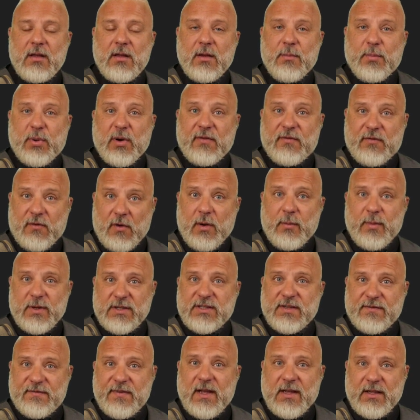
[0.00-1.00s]
performance
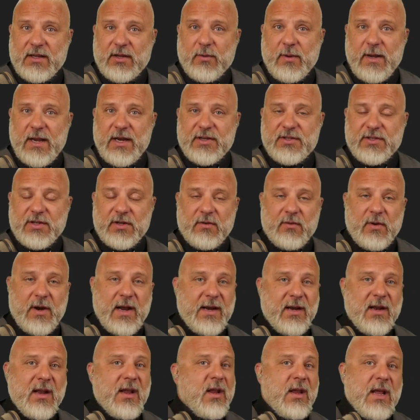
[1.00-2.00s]
evaluation, right?